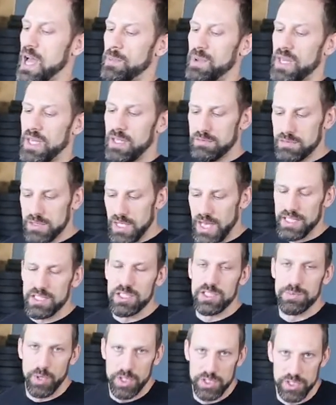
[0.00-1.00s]
many tight
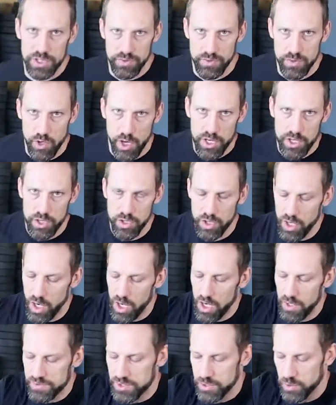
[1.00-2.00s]
spots you've got in your
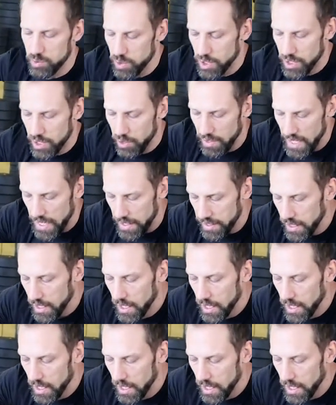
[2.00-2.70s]
calves to work around.